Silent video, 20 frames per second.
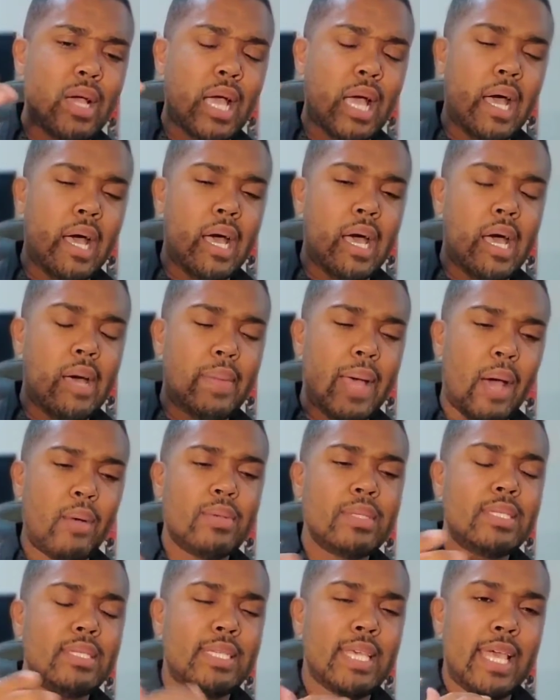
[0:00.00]
I would
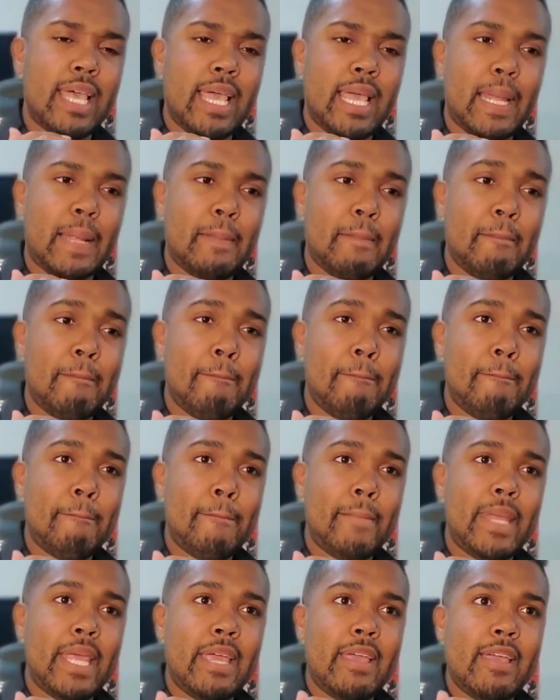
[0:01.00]
say
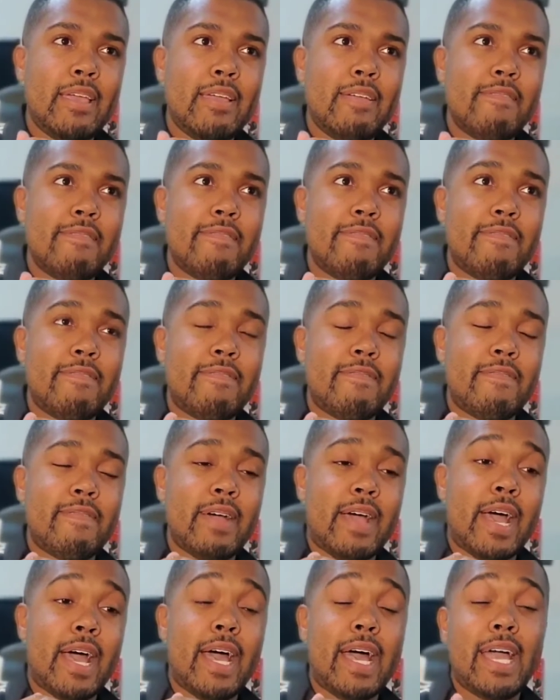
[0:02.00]
if
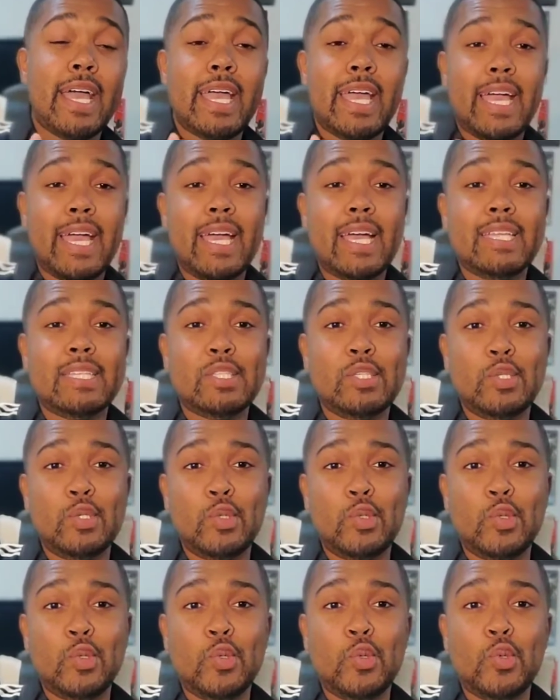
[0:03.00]
I had
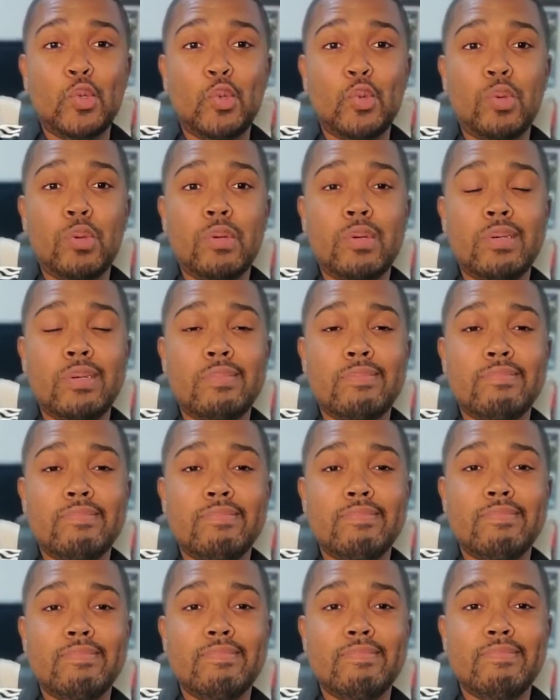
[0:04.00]
to
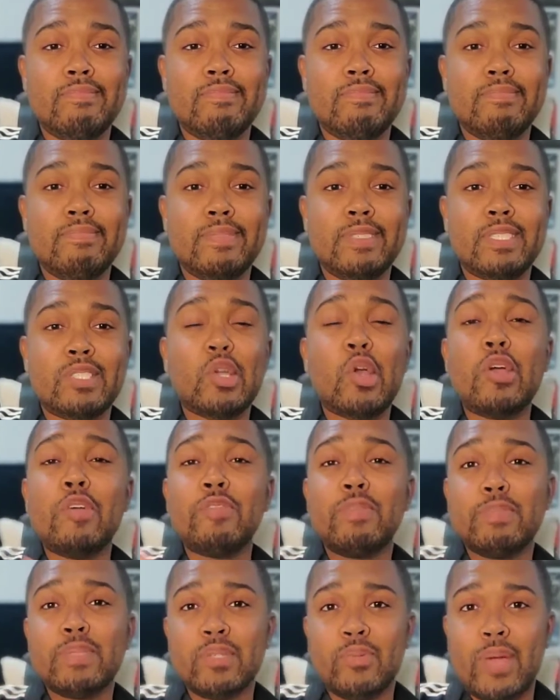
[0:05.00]
start
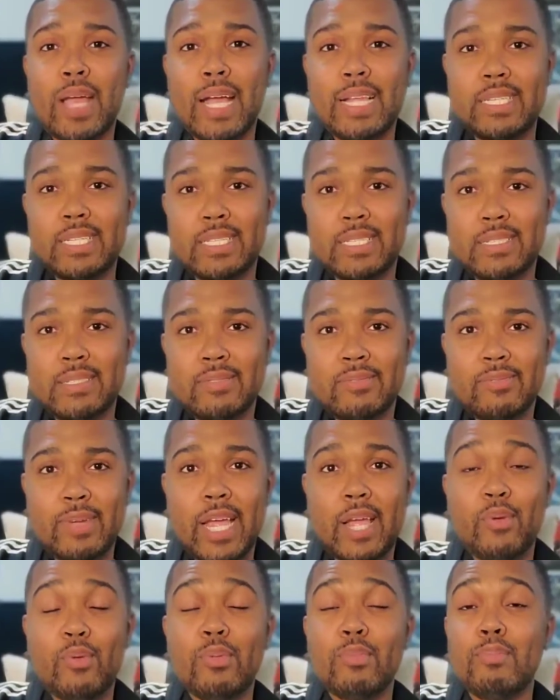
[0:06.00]
from scratch,
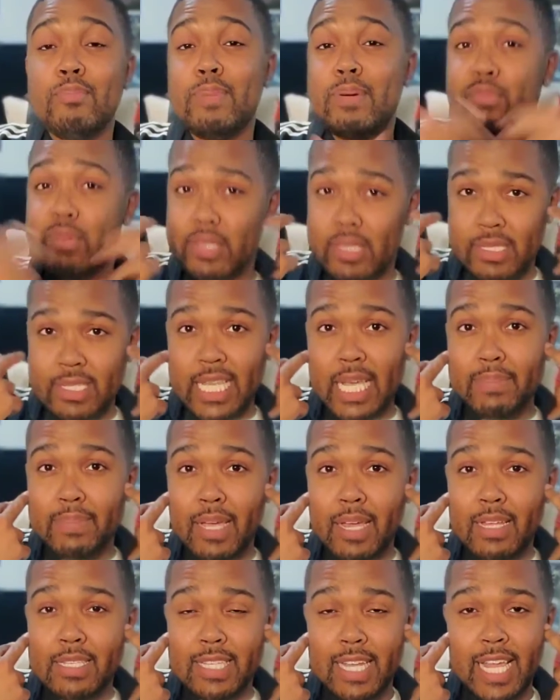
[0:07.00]
right, but with the same
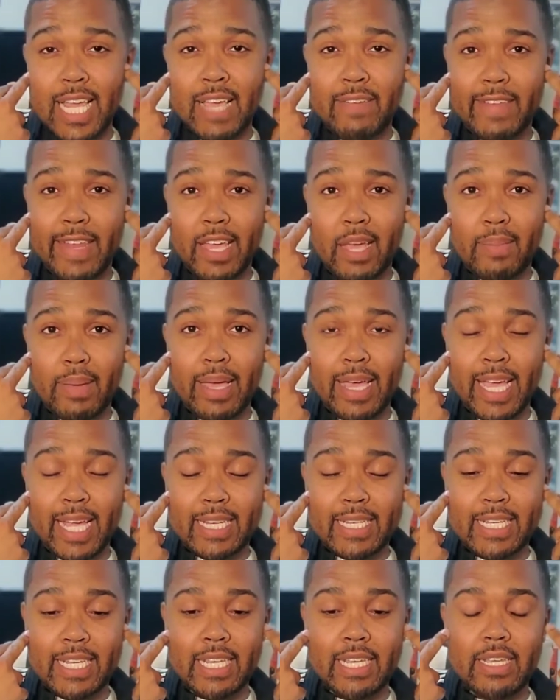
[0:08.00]
knowledge that I have now about
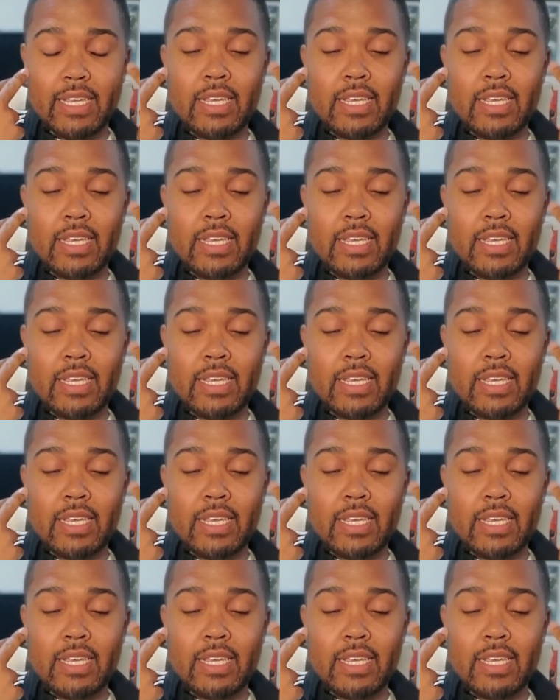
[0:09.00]
acting,